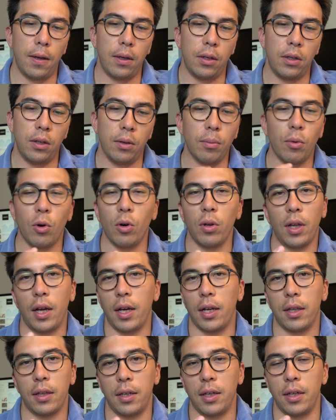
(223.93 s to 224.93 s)
you're more
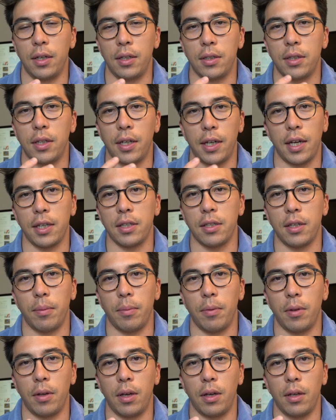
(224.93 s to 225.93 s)
likely to get
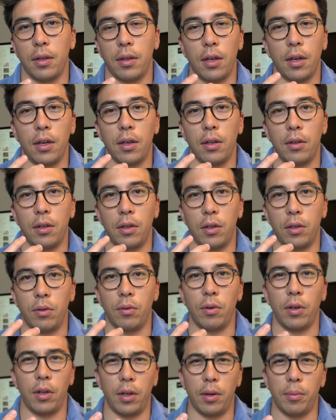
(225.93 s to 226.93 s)
something that, that you
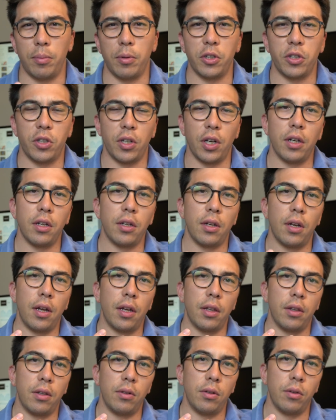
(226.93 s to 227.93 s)
really appreciate
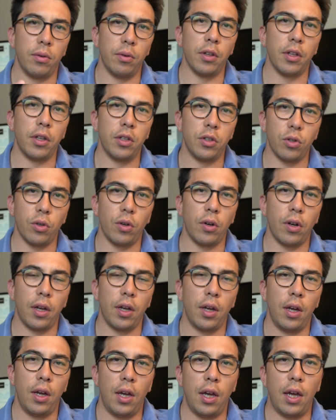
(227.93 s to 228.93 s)
and you really enjoy.
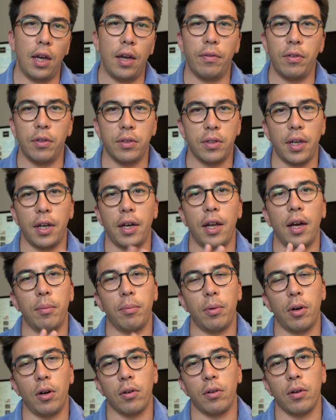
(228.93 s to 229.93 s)
If you send
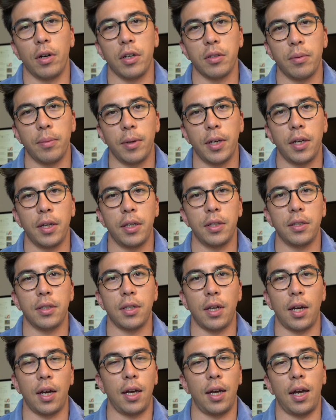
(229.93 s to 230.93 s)
out bulk
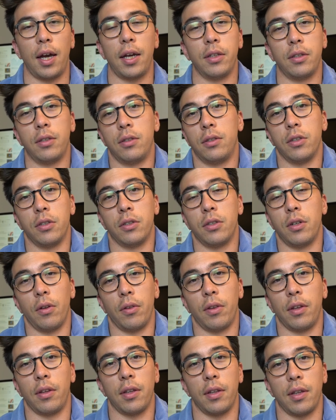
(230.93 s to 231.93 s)
resumes, I, I just
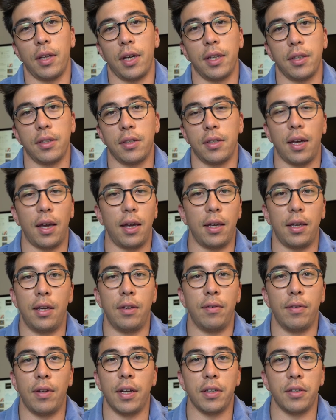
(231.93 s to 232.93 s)
don't think that that's
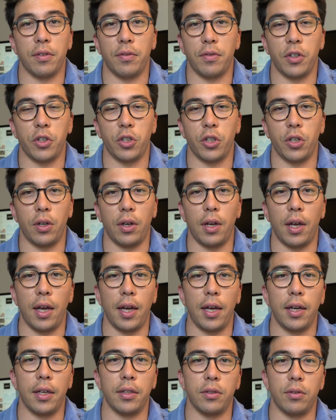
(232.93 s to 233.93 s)
even as efficient
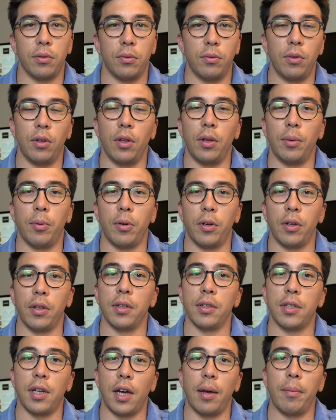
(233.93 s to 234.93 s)
as really putting
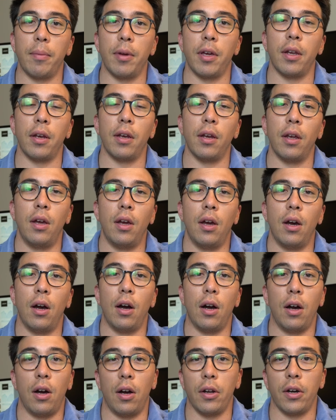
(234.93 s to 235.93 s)
the time in
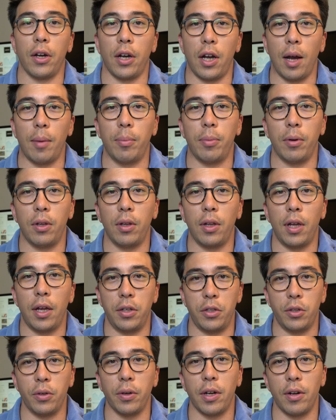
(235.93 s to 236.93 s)
uh, on a couple
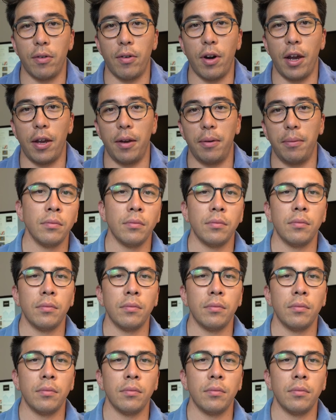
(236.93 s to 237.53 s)
and doing it right.